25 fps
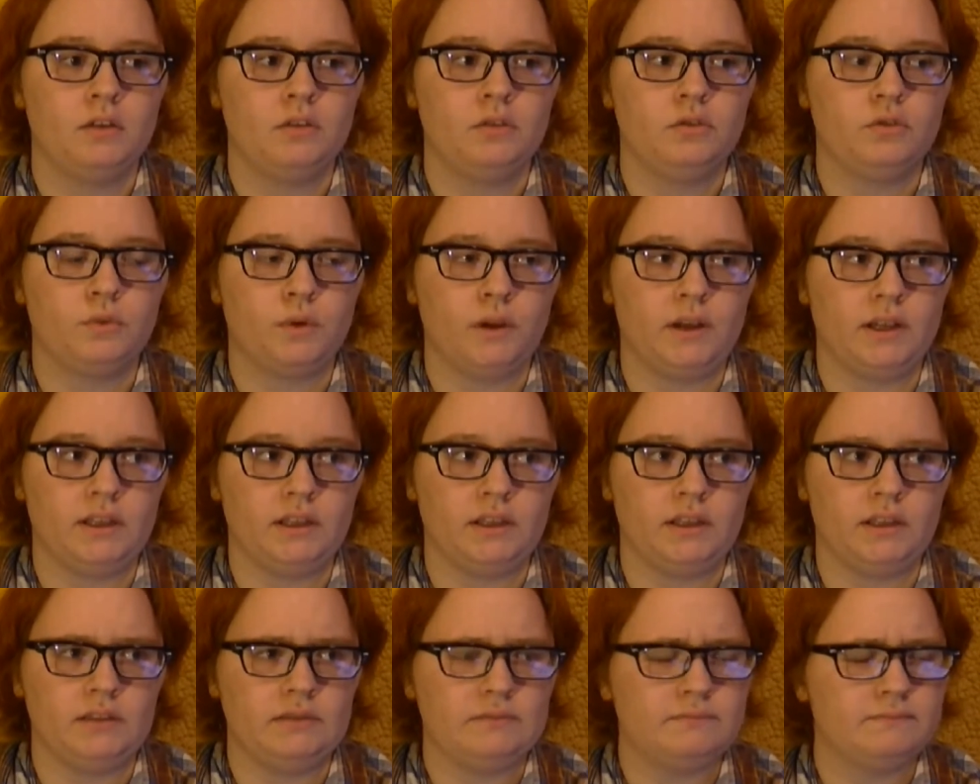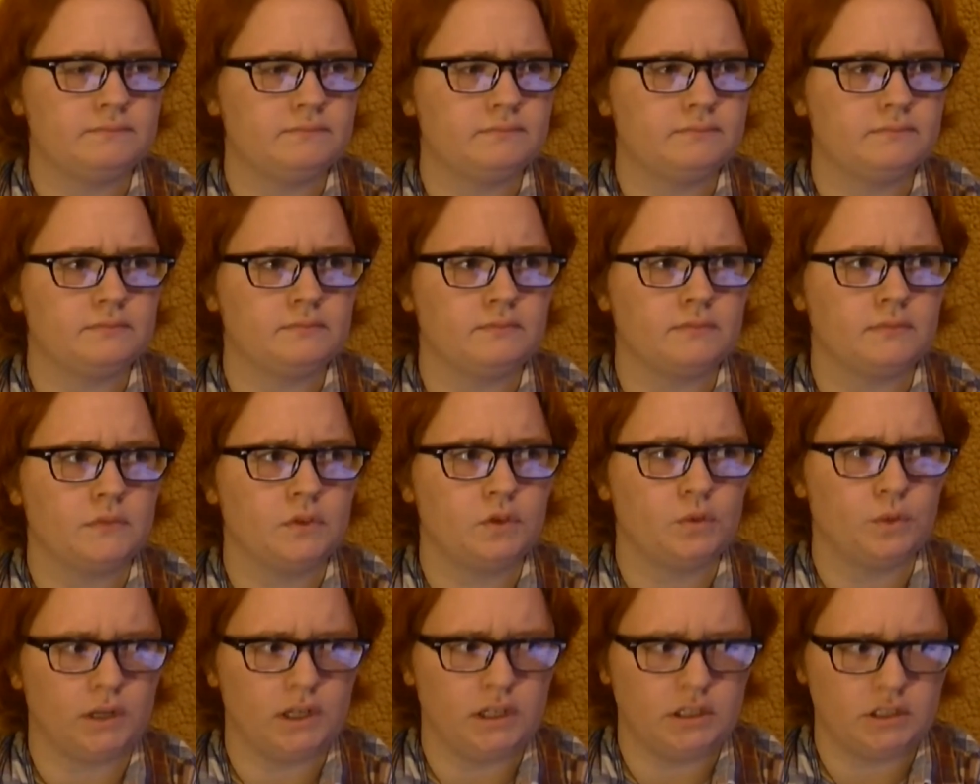20
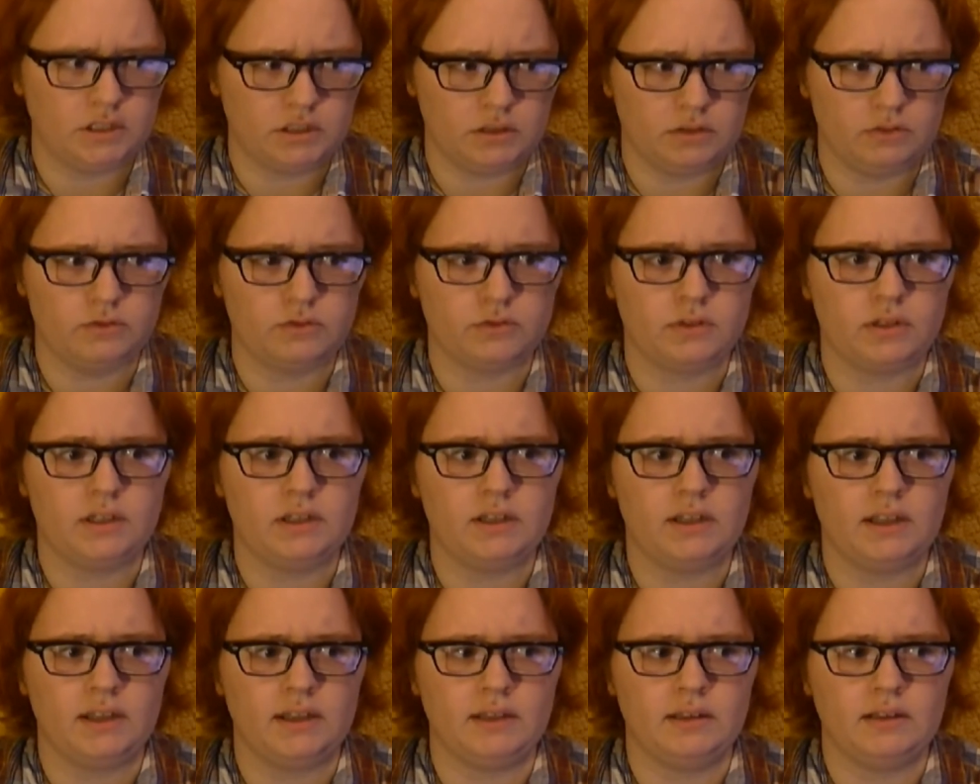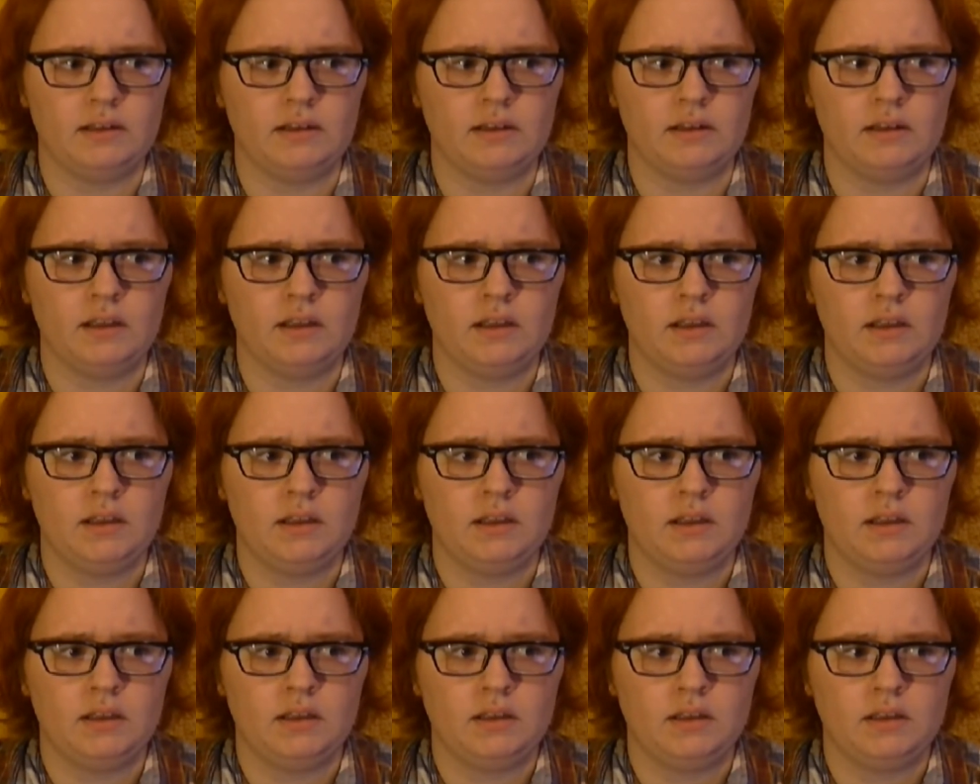children and
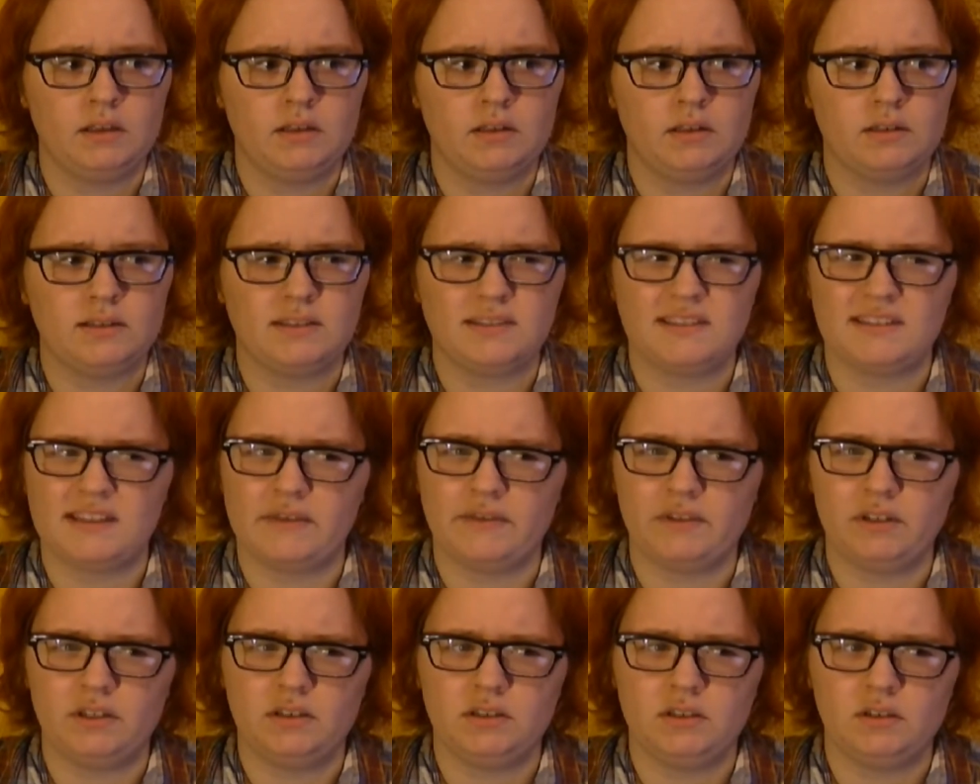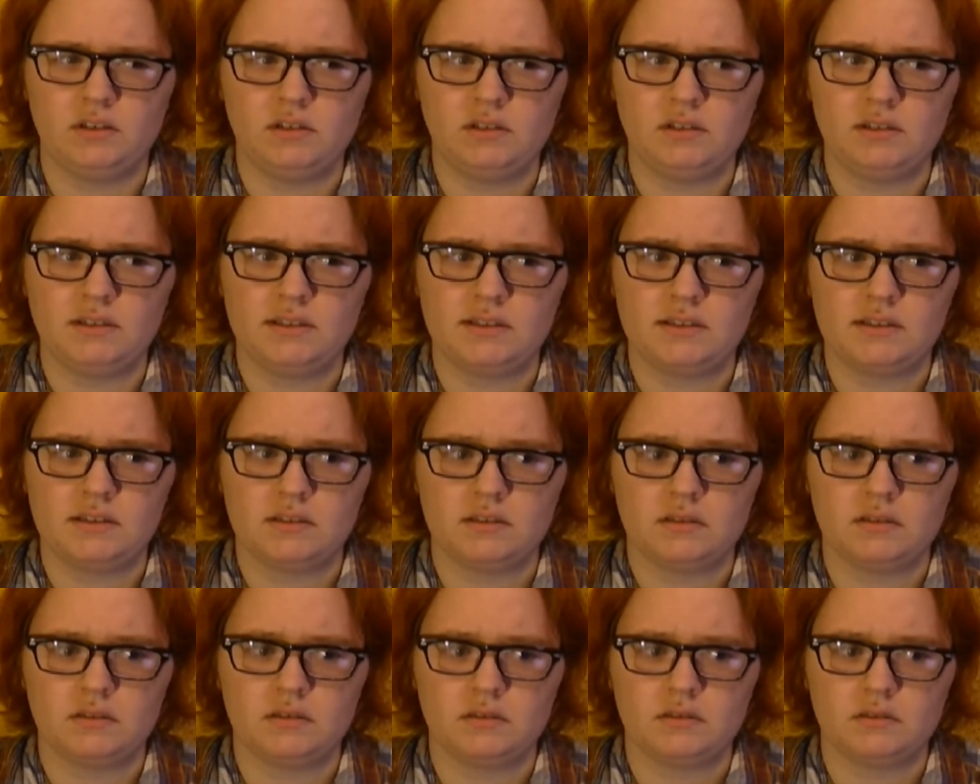7 adults,
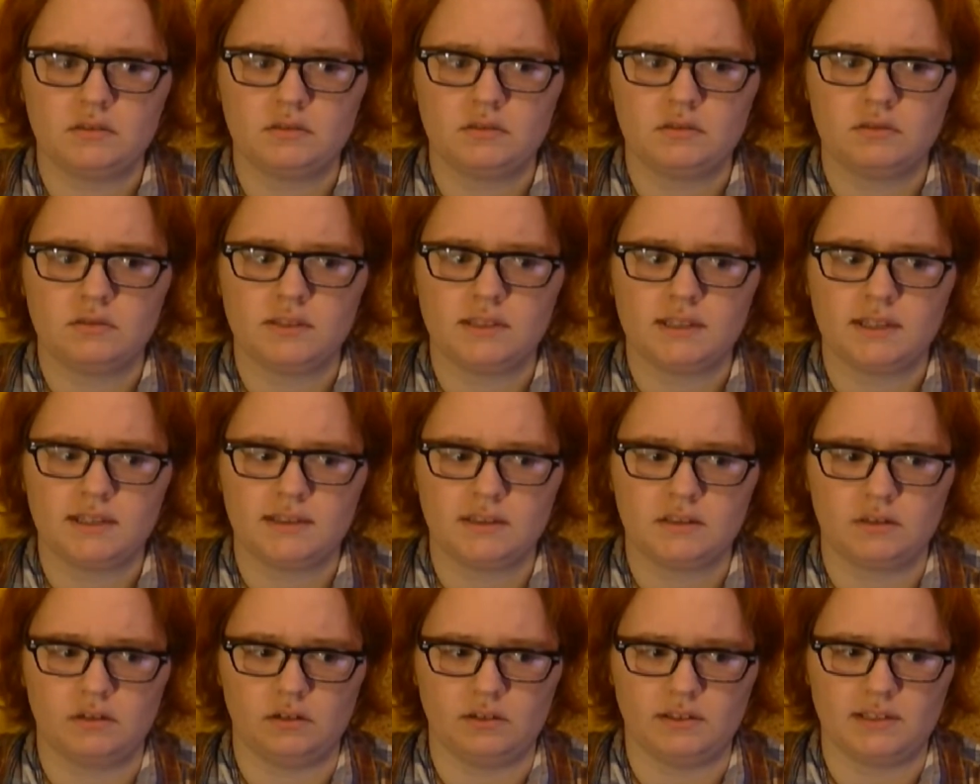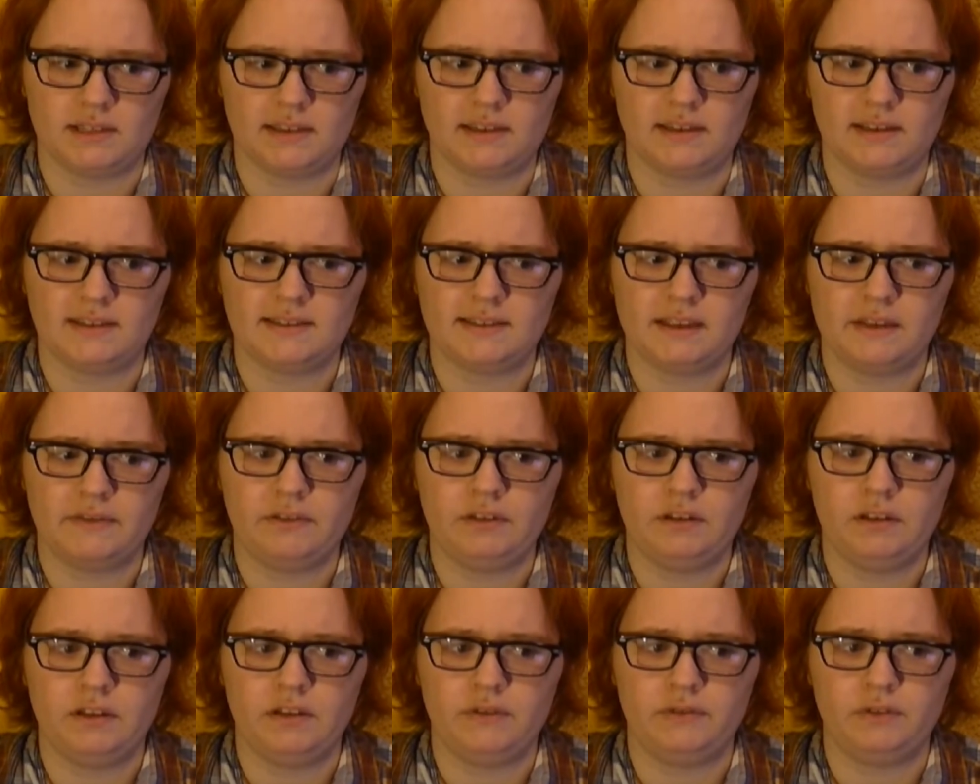6 adults, I think
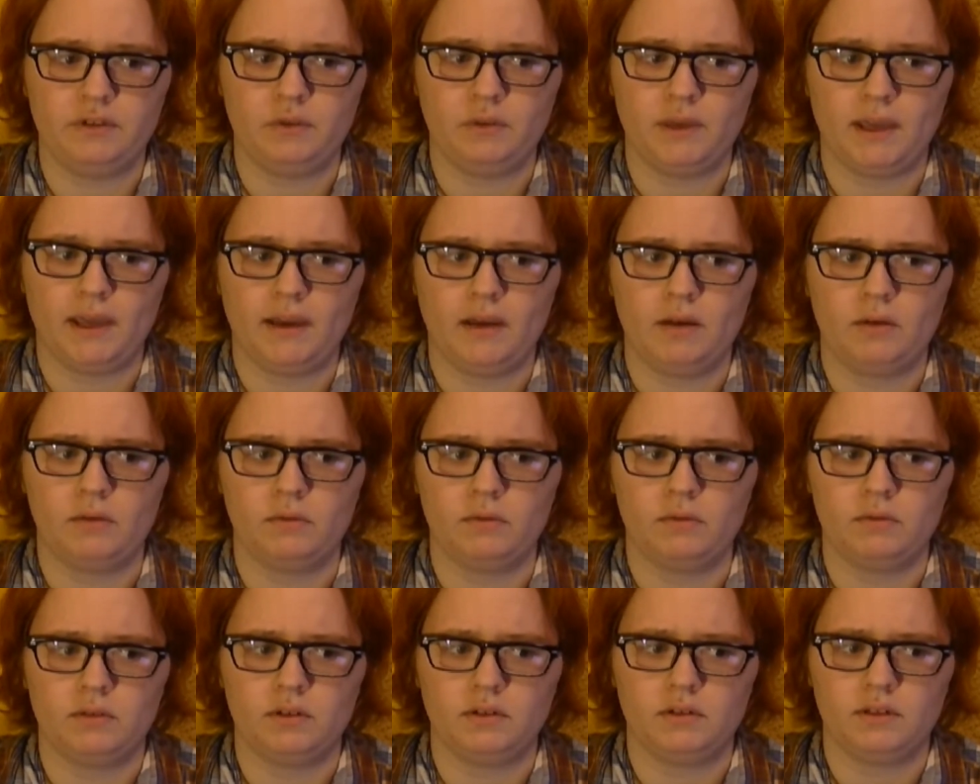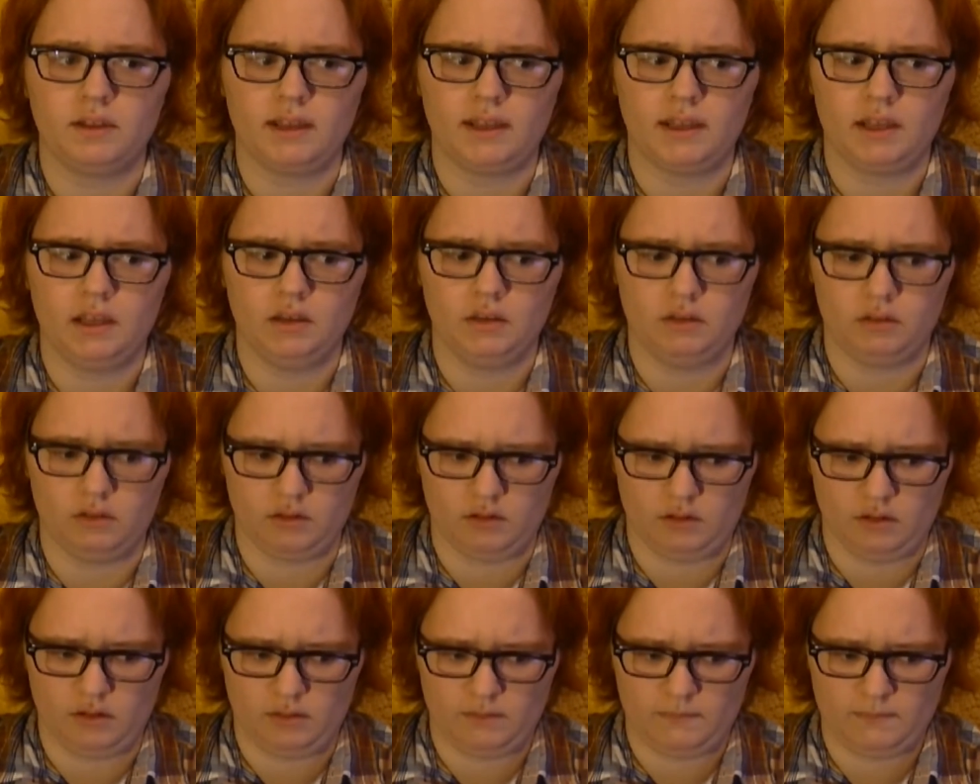7 if you count the
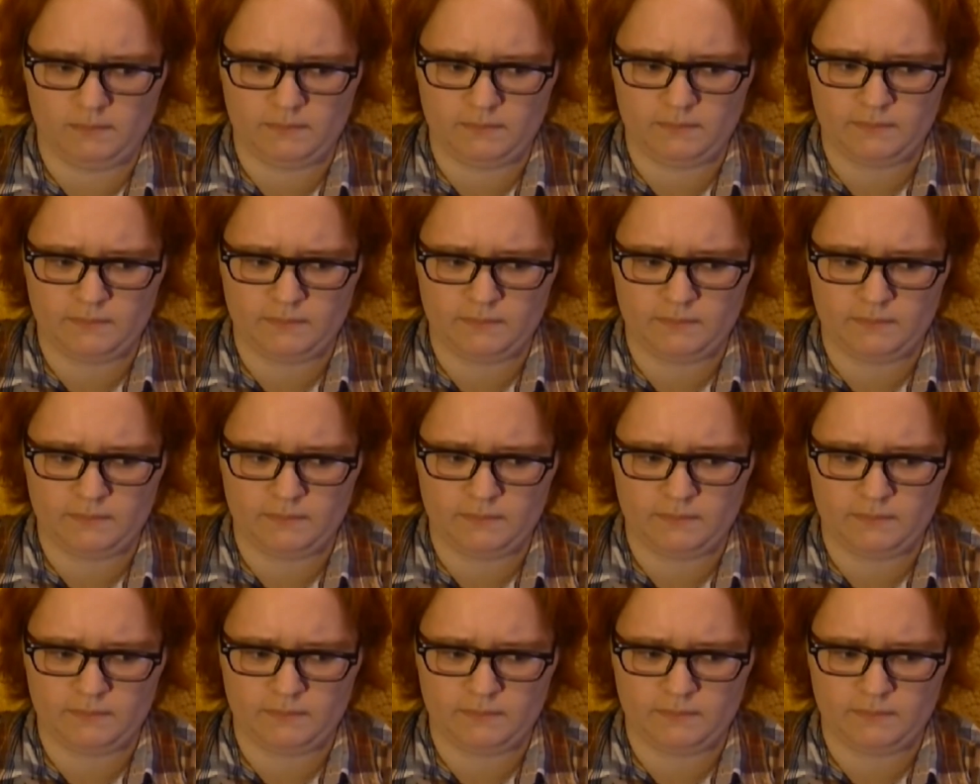killer,